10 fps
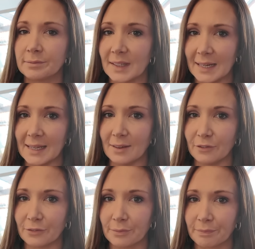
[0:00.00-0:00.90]
leave
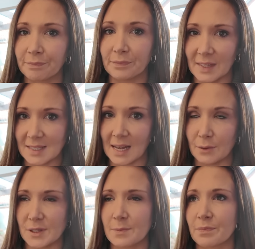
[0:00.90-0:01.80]
this
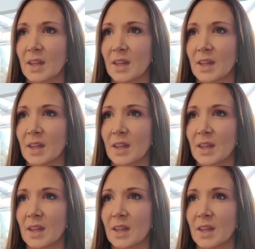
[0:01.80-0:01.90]
house,